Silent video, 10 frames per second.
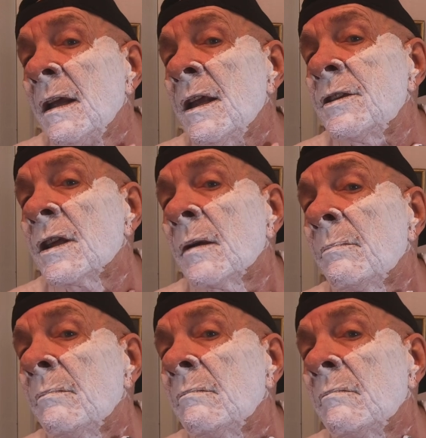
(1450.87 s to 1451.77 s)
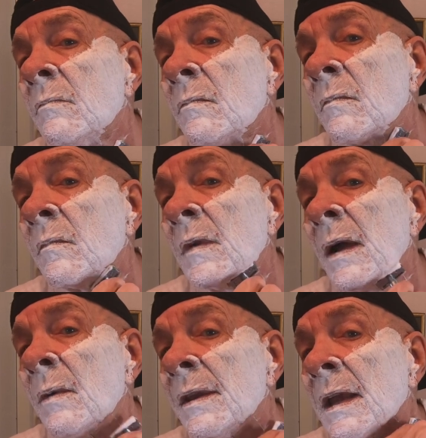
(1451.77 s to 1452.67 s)
He should have, I
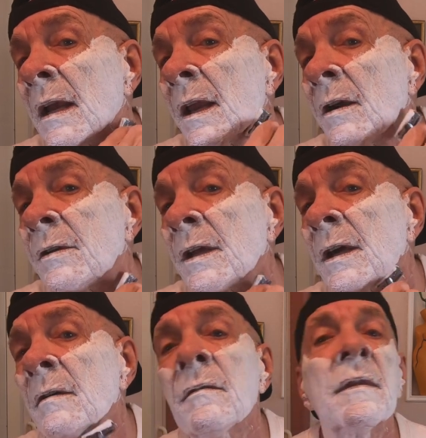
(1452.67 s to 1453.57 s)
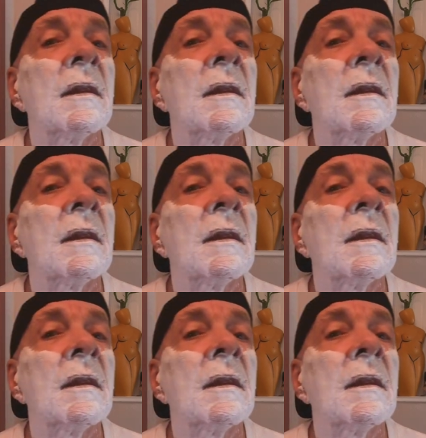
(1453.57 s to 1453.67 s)
read that letter to you